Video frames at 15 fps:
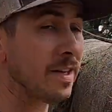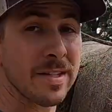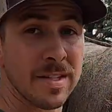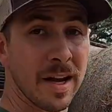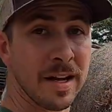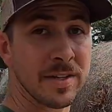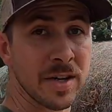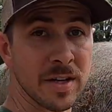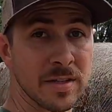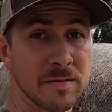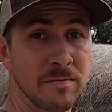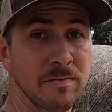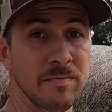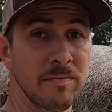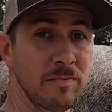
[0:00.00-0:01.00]
is not just
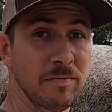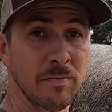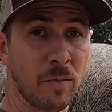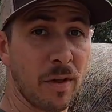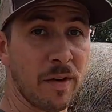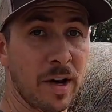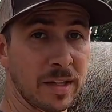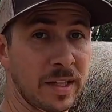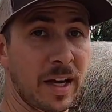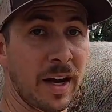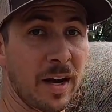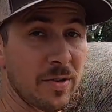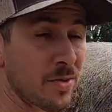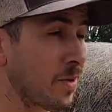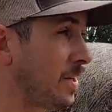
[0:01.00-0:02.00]
whether or not the
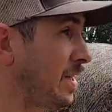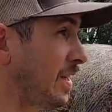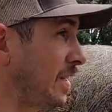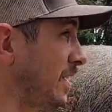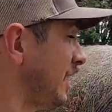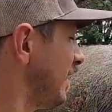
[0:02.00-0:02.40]
cows will eat it,